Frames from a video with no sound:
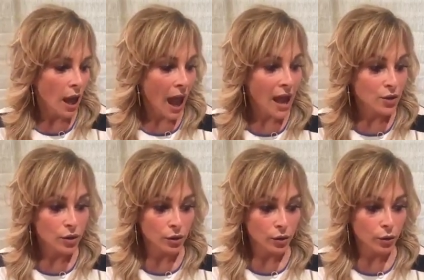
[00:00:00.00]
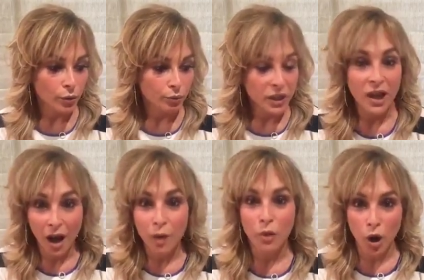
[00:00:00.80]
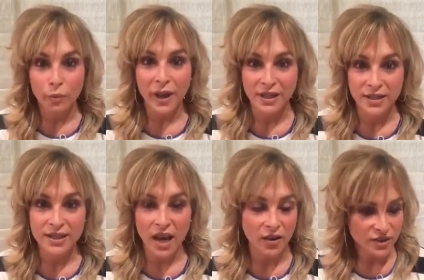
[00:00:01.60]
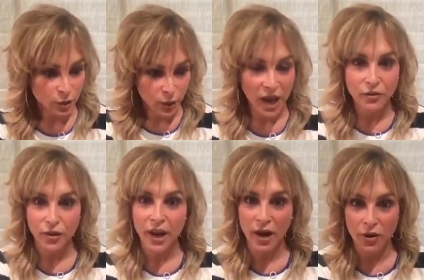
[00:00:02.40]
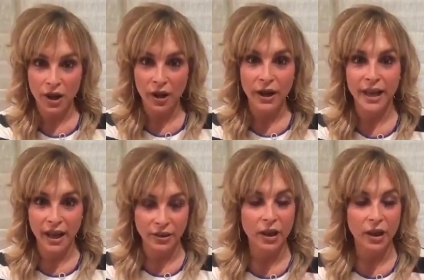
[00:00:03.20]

and become our best selves in whatever area again